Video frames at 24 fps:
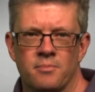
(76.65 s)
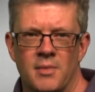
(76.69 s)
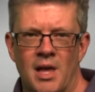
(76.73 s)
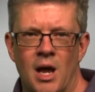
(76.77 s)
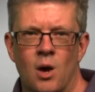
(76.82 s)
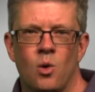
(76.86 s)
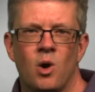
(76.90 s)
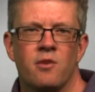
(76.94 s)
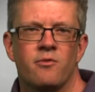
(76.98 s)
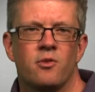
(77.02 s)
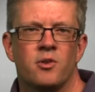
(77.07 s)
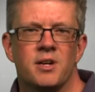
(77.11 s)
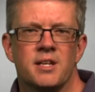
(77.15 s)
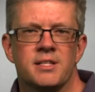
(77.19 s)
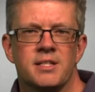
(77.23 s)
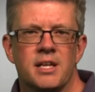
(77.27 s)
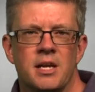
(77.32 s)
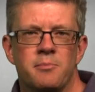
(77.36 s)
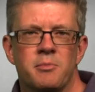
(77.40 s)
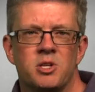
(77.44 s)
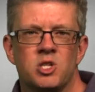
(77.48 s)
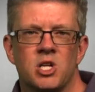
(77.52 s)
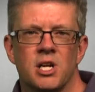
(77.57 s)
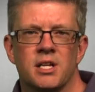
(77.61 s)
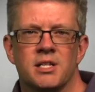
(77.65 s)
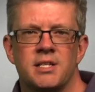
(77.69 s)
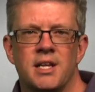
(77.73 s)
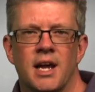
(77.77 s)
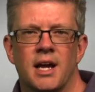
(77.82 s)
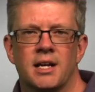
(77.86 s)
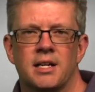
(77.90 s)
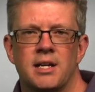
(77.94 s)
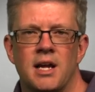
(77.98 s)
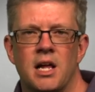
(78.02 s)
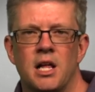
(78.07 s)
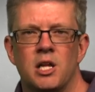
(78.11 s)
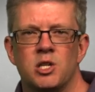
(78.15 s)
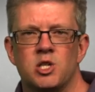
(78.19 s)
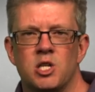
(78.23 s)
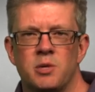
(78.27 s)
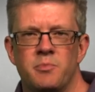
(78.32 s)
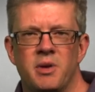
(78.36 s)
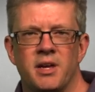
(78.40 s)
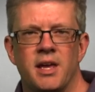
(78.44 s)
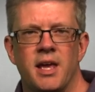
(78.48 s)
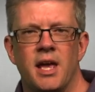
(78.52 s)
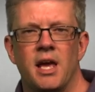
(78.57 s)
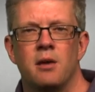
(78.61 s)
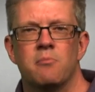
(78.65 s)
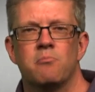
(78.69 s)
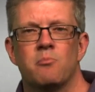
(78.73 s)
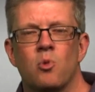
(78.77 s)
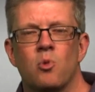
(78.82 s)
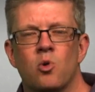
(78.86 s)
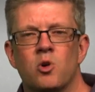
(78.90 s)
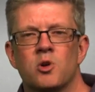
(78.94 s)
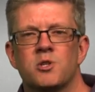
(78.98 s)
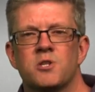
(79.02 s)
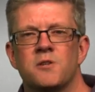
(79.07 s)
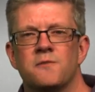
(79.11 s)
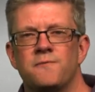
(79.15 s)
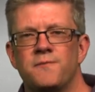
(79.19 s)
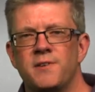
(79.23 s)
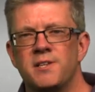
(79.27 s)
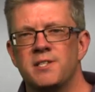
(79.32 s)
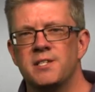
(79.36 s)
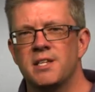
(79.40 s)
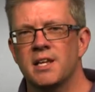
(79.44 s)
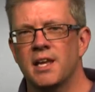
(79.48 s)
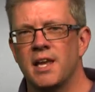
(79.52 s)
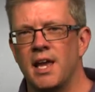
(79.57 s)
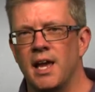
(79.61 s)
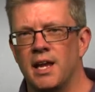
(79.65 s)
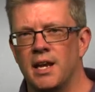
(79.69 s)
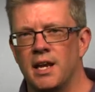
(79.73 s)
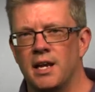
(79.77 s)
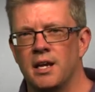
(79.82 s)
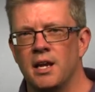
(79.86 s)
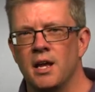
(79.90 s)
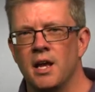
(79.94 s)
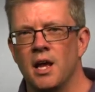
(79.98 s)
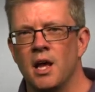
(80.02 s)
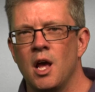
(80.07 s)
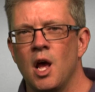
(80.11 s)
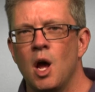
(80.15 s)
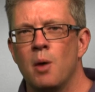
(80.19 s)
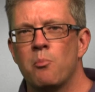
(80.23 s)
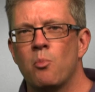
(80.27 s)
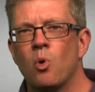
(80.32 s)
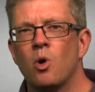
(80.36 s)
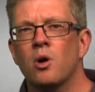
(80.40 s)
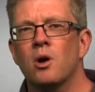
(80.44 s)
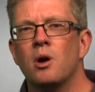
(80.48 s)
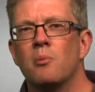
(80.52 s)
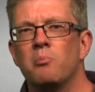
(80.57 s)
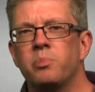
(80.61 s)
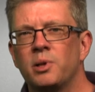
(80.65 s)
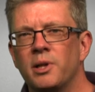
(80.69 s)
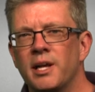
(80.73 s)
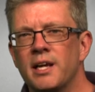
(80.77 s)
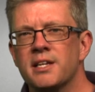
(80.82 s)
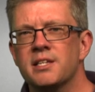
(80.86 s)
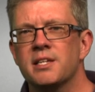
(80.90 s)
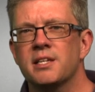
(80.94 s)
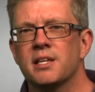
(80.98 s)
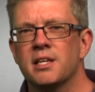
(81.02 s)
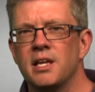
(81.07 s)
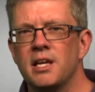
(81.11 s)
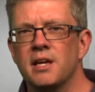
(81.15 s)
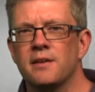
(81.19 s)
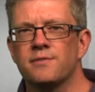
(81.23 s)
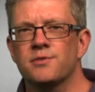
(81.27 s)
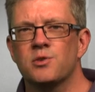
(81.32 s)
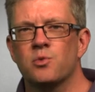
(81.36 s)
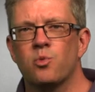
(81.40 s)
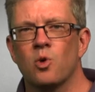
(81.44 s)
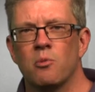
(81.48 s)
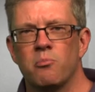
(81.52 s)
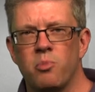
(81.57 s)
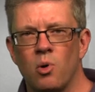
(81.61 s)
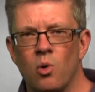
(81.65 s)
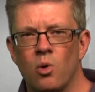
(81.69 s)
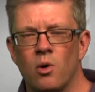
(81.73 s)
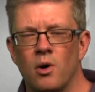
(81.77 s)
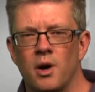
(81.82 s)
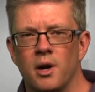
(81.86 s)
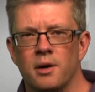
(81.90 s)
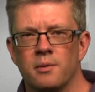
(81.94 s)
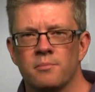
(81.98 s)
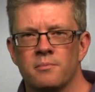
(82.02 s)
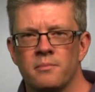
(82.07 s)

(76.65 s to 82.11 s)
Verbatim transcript: However, as imaging technology became more sophisticated, more complex GIFs were born.